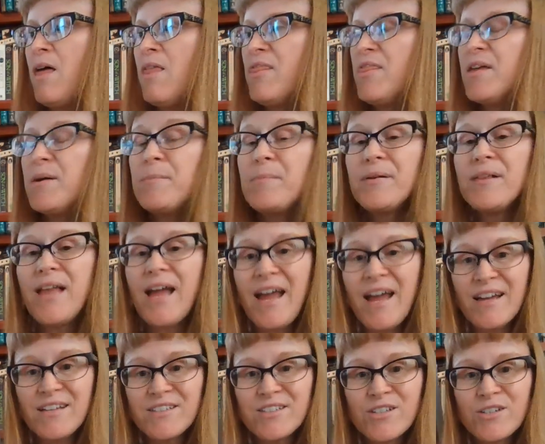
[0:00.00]
The
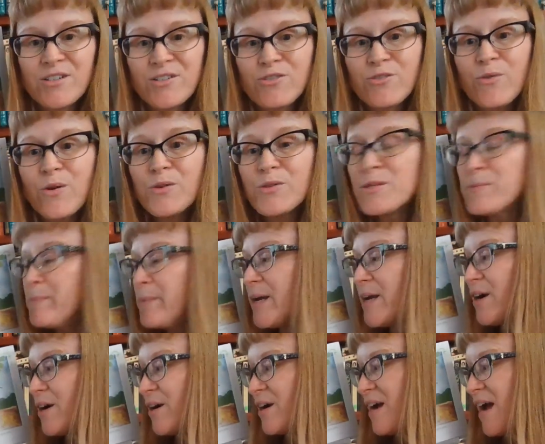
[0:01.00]
plant grows
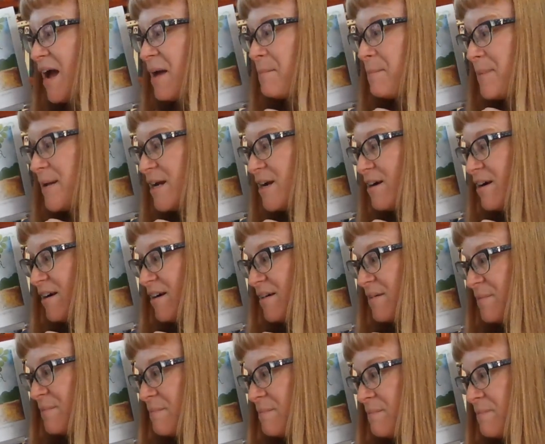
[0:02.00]
bigger and bigger.
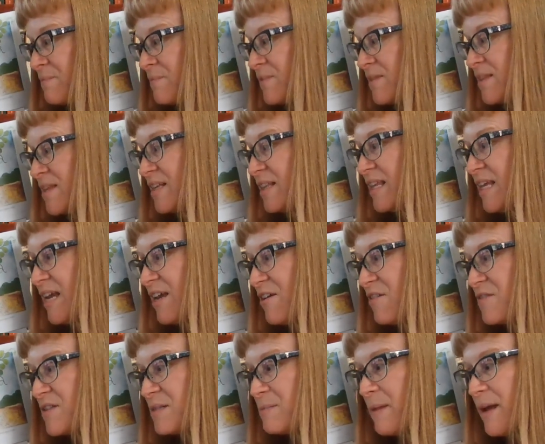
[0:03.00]
The
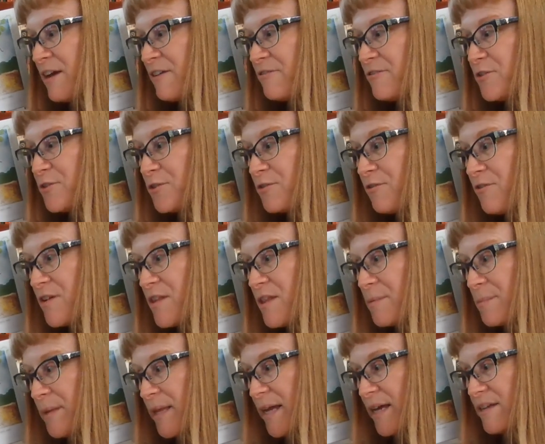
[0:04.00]
leaves make food for the
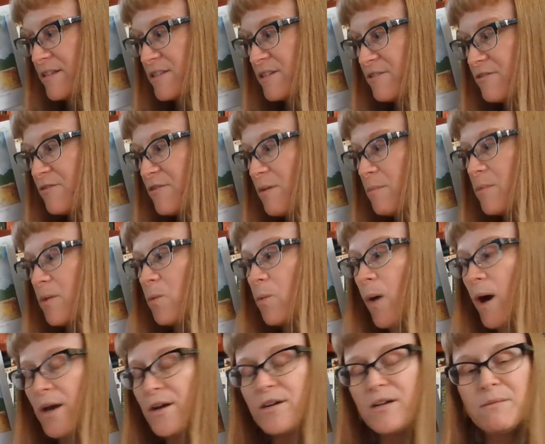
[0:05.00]
plant from the
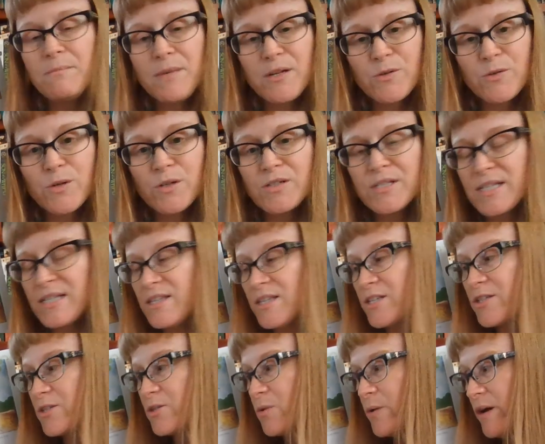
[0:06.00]
water and minerals in the
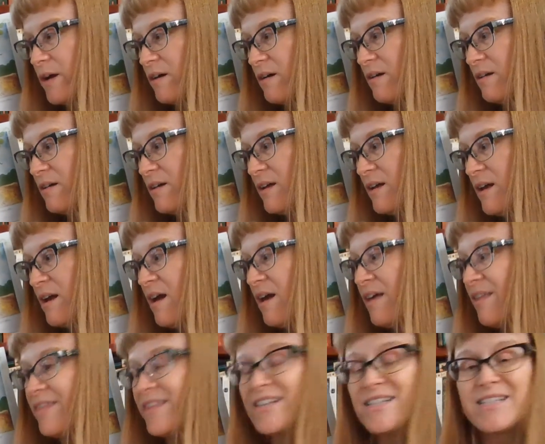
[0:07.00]
soil,
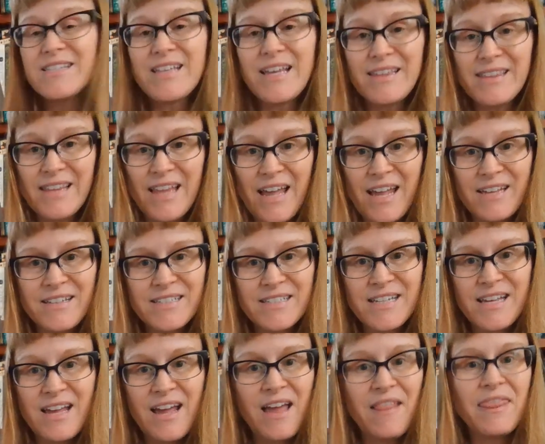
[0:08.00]
the sunlight,
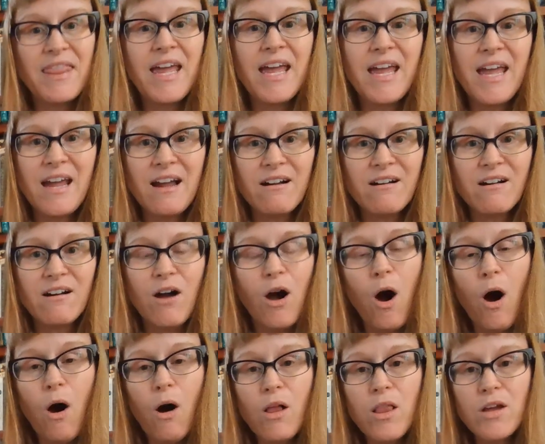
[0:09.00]
and the air
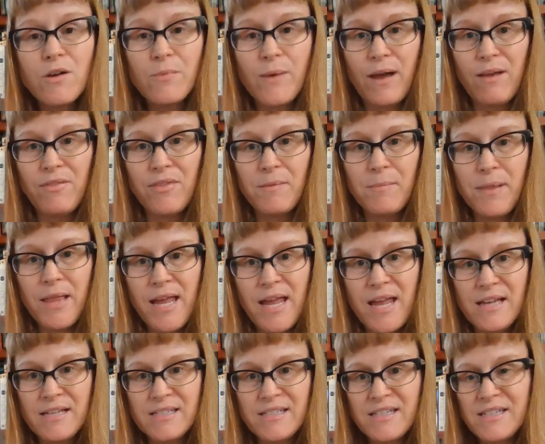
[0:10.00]
all around the
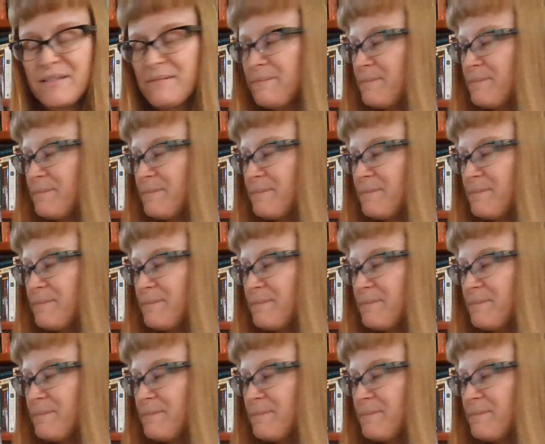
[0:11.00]
plant.